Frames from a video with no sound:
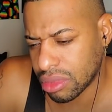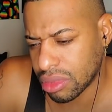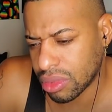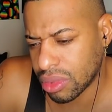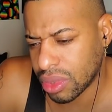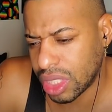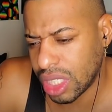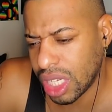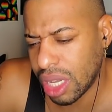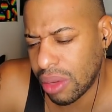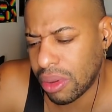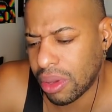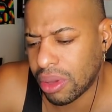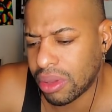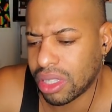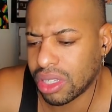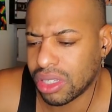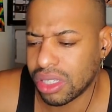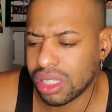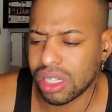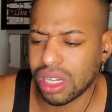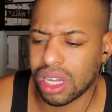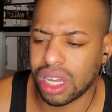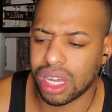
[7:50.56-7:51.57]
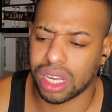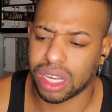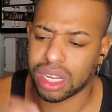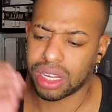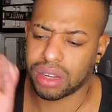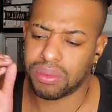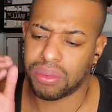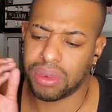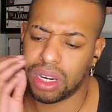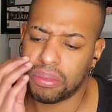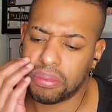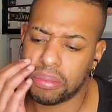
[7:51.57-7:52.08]
What type of those?
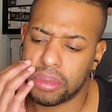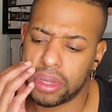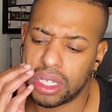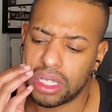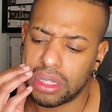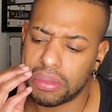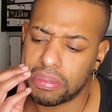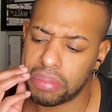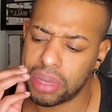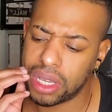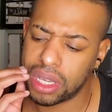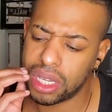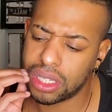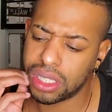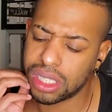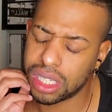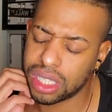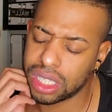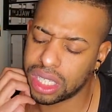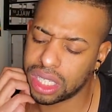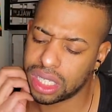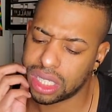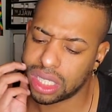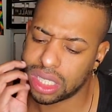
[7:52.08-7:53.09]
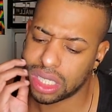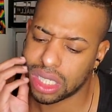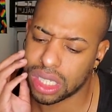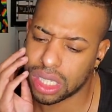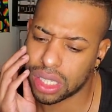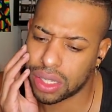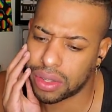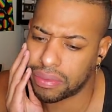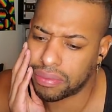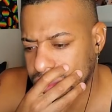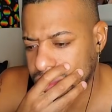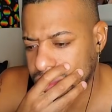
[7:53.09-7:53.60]
What pills are these?